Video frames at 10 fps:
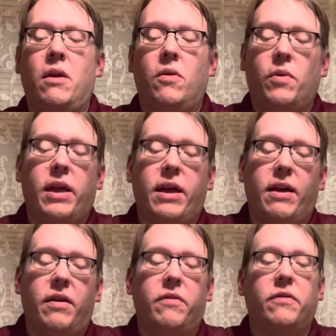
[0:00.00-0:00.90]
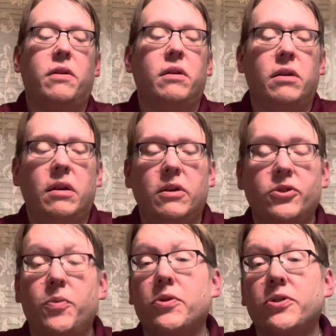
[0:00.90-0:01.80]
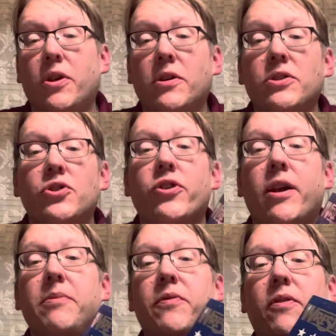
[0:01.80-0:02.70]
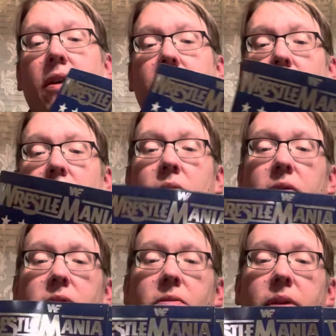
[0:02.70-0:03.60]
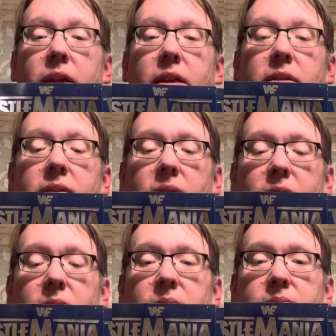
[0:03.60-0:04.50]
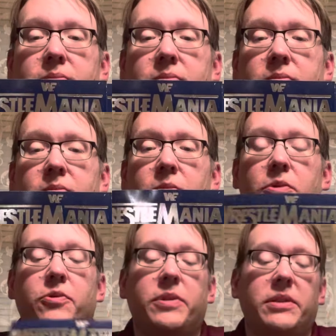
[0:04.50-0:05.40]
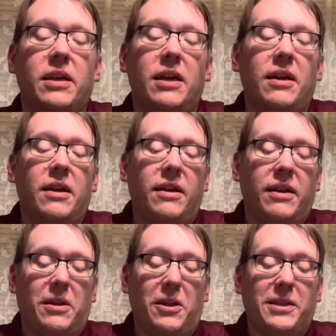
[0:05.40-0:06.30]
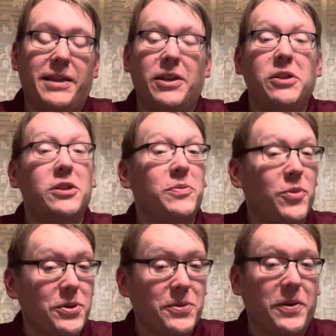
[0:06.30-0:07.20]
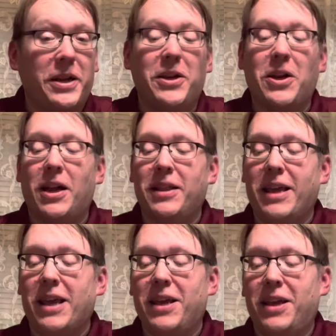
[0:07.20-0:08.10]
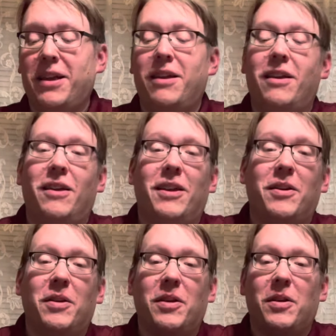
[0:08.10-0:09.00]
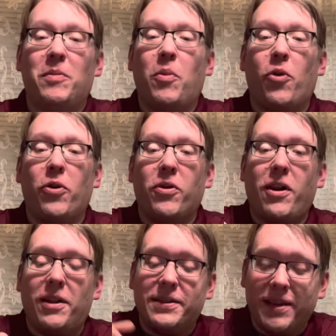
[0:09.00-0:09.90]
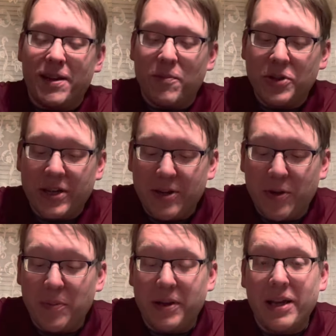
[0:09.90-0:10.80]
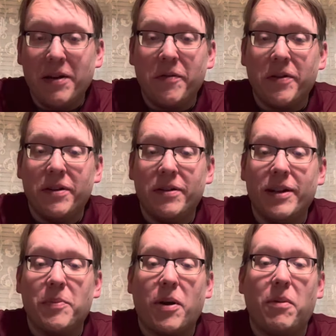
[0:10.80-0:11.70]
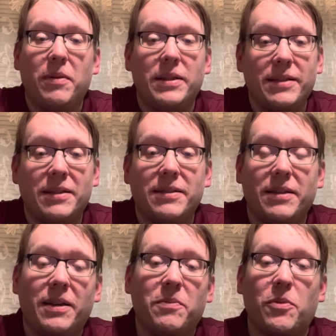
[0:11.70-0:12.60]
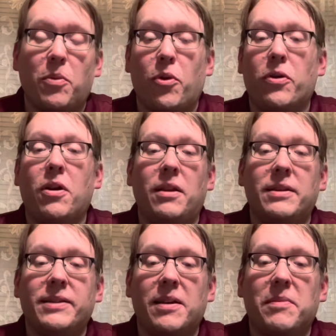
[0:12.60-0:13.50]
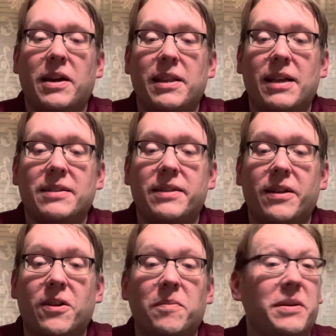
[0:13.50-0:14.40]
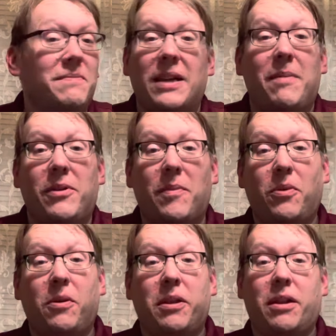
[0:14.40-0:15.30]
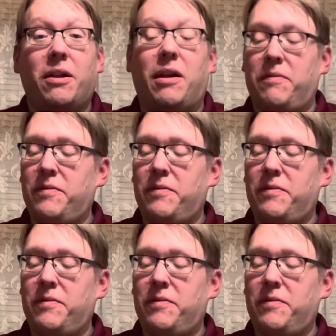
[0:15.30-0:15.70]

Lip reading: we have Superstars and Stripes Forever, WrestleMania 7, which was at the Los Angeles Sports Arena, not the Memorial Coliseum, which I do believe it probably says the Memorial Coliseum behind that sticker, but I'm not pulling it off.